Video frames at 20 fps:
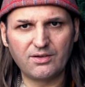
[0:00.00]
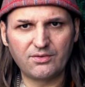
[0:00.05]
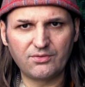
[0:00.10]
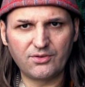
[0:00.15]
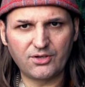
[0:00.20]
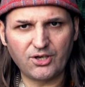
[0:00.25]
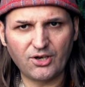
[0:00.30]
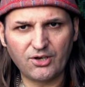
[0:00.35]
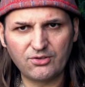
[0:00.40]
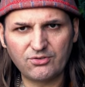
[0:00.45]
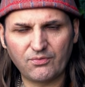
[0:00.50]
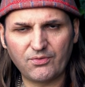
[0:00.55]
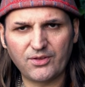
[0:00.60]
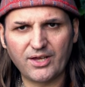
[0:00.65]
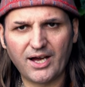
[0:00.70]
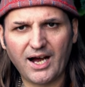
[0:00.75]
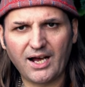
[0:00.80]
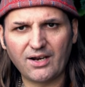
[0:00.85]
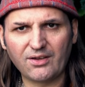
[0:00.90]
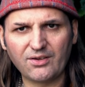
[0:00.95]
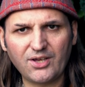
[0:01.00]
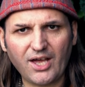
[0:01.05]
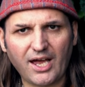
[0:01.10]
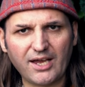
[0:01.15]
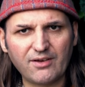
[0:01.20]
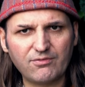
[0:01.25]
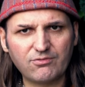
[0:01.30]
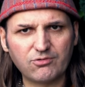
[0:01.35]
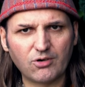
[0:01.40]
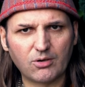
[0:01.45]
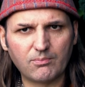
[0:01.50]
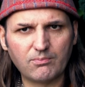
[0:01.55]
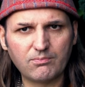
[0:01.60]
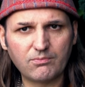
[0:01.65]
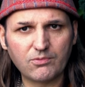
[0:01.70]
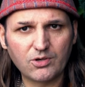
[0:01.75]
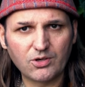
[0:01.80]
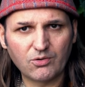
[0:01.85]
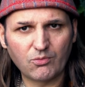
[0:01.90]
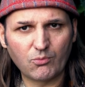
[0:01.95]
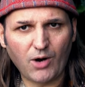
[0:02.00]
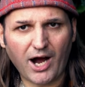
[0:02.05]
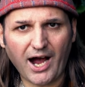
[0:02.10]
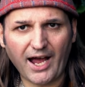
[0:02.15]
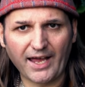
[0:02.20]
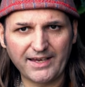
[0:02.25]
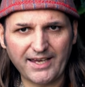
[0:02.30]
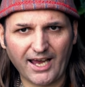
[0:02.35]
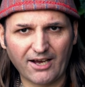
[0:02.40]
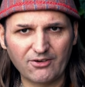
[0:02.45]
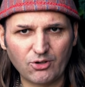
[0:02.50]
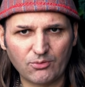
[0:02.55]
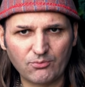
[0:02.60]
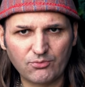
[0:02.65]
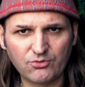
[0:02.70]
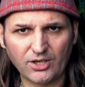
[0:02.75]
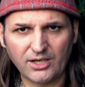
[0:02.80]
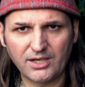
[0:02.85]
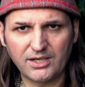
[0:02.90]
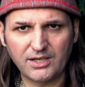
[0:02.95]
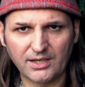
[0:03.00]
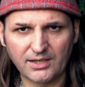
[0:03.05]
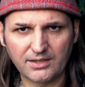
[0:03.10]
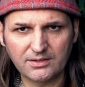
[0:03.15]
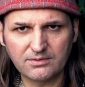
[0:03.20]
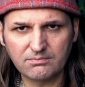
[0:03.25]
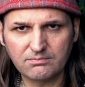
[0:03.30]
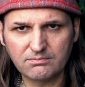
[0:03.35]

the curse of the island came from, how it kept on sinking.